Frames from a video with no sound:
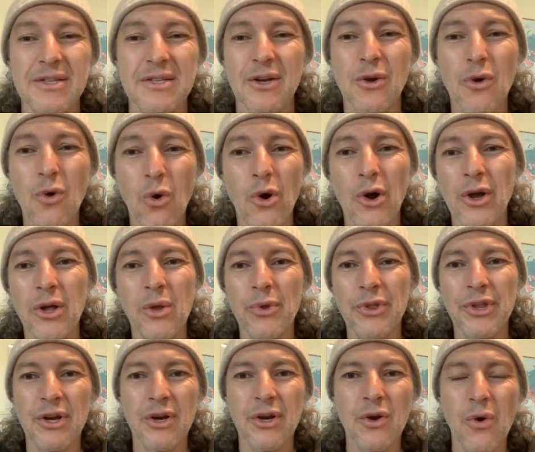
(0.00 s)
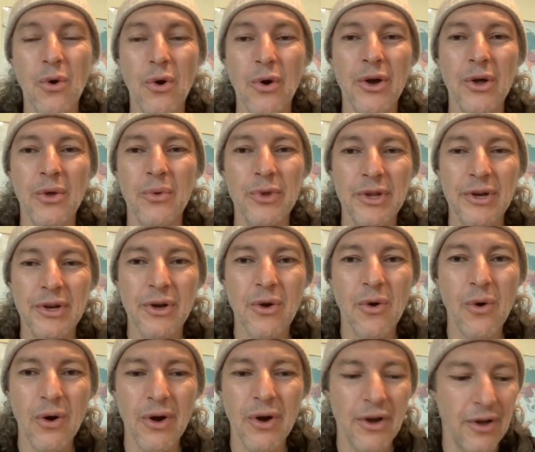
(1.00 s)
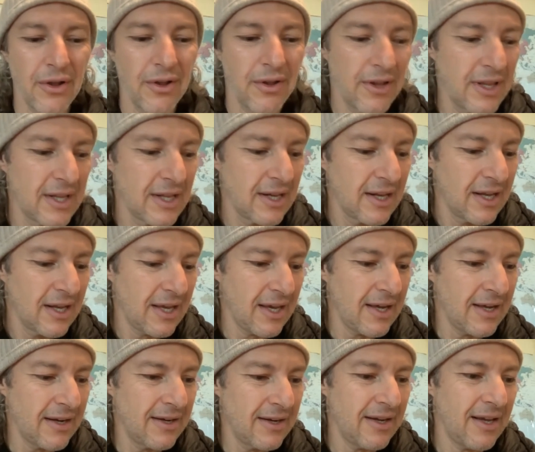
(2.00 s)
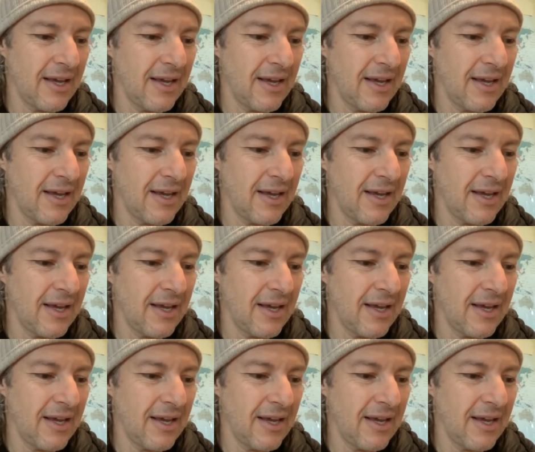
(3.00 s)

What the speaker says: a coil within a coil within a coil, and